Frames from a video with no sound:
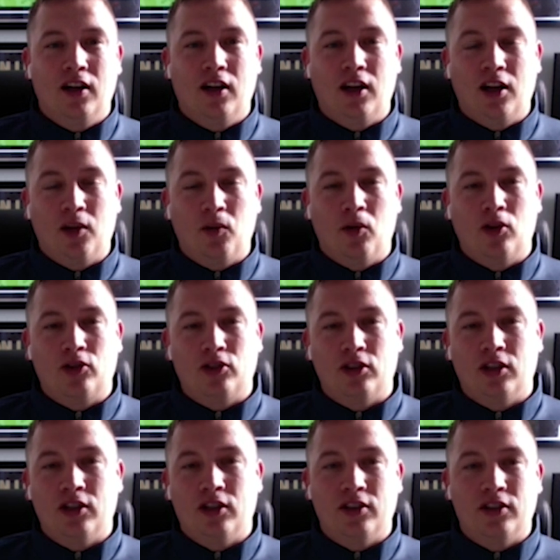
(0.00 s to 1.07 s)
I like
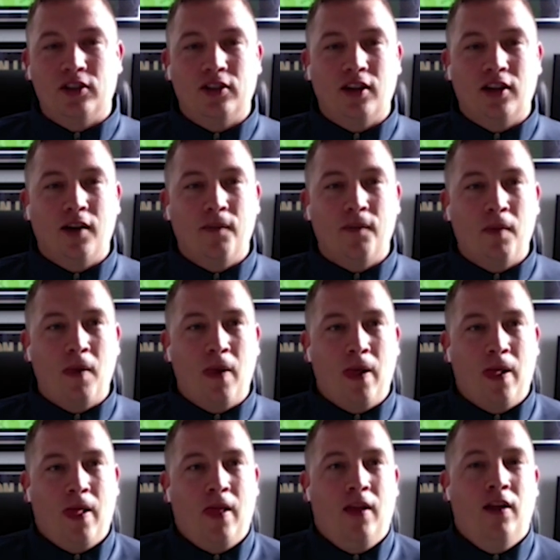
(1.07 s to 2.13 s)
watching it, and
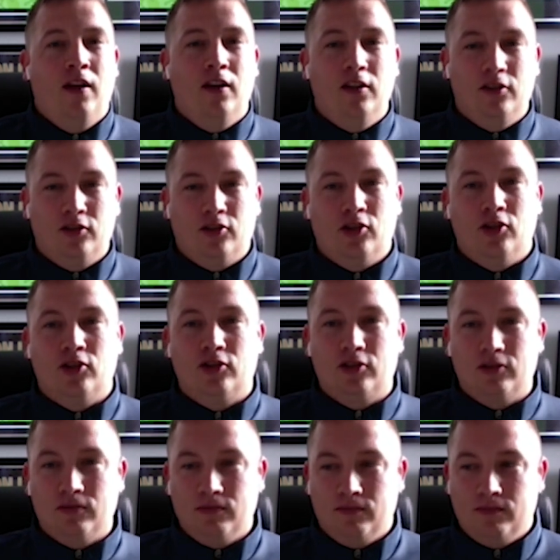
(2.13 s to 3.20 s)
it's
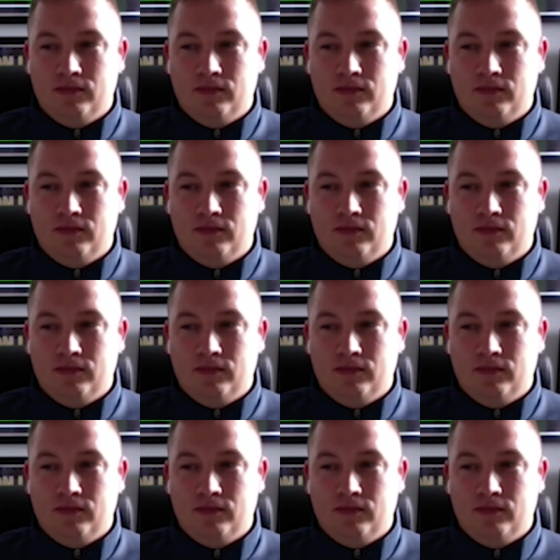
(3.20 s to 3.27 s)
just